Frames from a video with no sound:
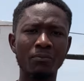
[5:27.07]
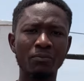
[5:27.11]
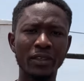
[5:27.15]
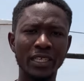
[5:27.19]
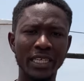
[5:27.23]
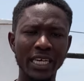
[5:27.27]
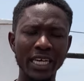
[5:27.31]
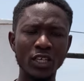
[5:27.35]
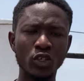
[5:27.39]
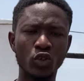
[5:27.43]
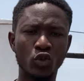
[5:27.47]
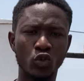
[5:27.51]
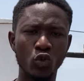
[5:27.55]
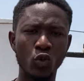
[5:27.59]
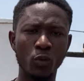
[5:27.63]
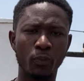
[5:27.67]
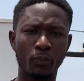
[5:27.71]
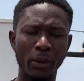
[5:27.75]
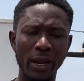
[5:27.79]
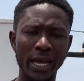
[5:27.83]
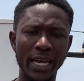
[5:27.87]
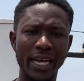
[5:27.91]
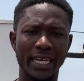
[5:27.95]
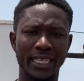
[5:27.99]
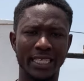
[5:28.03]
these two
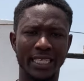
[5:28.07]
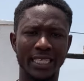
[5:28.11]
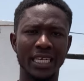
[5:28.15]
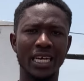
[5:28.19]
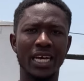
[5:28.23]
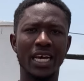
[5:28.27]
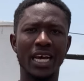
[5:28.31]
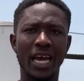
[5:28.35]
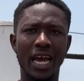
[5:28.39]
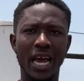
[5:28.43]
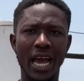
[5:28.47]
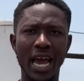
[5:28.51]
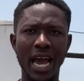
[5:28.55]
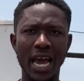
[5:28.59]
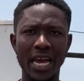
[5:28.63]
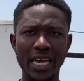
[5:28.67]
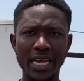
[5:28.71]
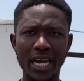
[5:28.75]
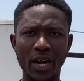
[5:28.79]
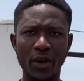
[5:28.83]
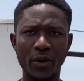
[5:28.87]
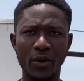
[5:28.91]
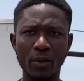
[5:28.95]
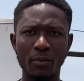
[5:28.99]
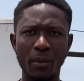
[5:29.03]
players
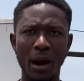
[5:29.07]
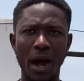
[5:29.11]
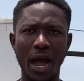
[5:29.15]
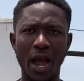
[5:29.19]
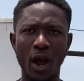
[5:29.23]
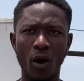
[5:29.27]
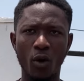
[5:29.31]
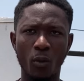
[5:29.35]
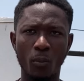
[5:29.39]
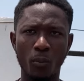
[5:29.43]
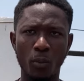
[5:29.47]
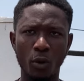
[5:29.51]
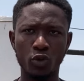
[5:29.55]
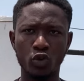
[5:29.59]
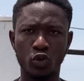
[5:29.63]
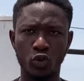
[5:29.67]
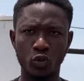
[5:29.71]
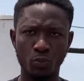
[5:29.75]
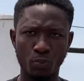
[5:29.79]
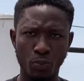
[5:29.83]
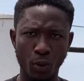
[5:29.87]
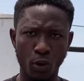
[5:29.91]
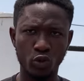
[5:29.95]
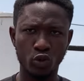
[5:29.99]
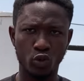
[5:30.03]
eye adwuma ewo box to
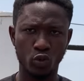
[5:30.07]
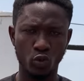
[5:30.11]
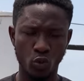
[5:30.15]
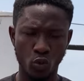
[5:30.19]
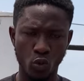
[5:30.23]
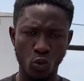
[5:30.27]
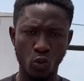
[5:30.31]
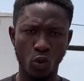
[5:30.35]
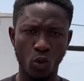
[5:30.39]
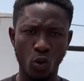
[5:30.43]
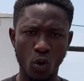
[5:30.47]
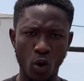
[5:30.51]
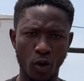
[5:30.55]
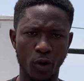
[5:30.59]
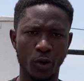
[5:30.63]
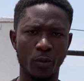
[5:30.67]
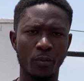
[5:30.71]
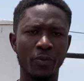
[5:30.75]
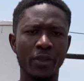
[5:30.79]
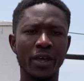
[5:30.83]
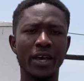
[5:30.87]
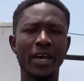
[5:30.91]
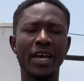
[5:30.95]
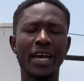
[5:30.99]
box role honom